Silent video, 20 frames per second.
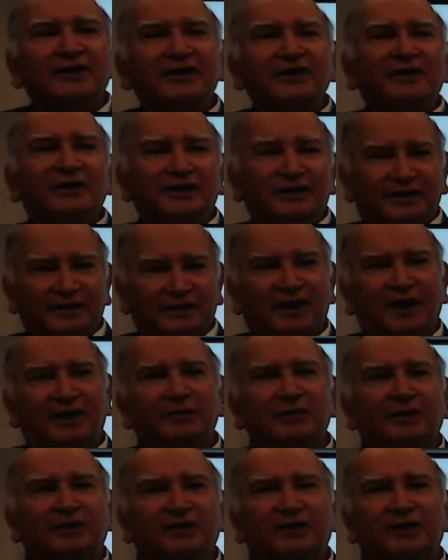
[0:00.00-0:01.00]
cyber
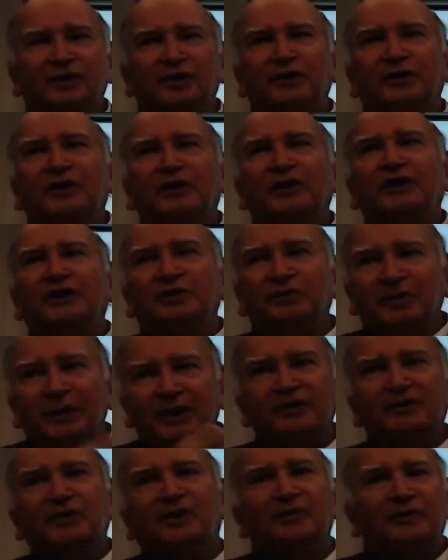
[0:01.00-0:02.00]
security is based
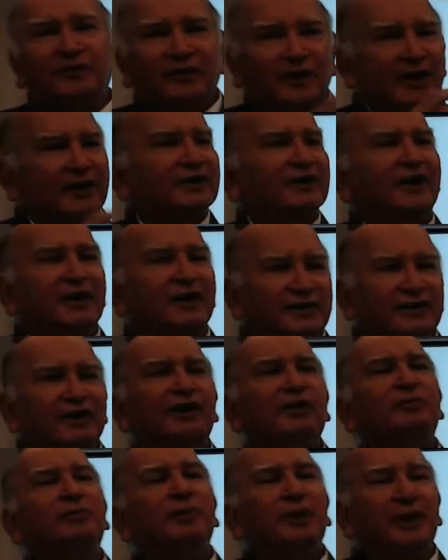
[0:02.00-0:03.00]
on factorizing of
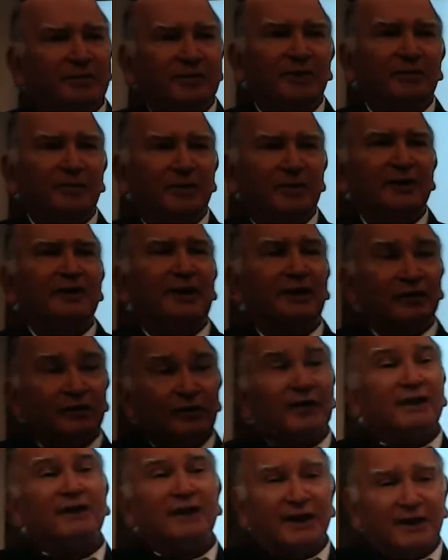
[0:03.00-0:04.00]
prime numbers as one
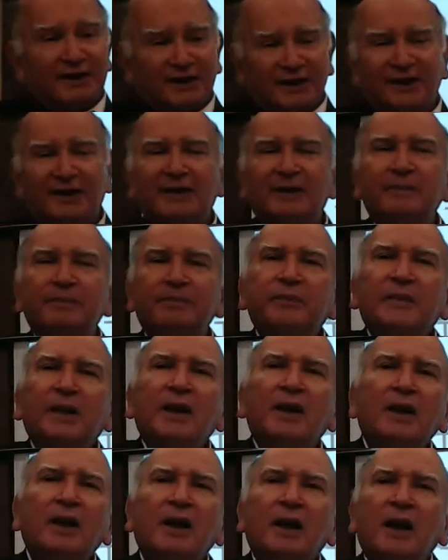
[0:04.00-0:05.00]
technique.
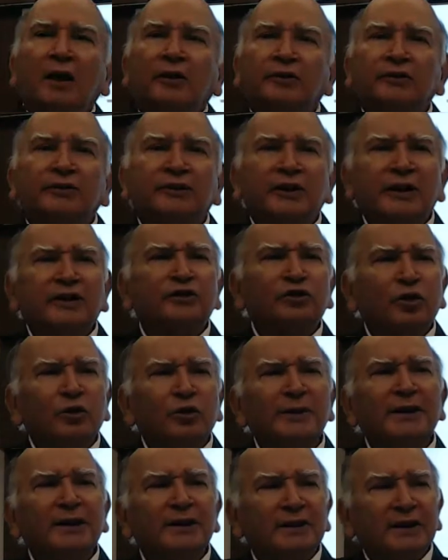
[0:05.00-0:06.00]
So there are so many
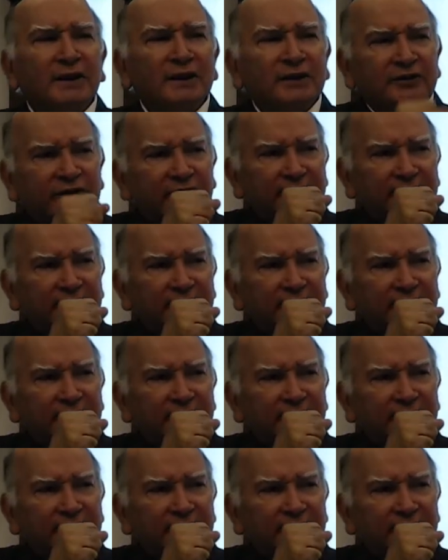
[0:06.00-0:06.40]
things which,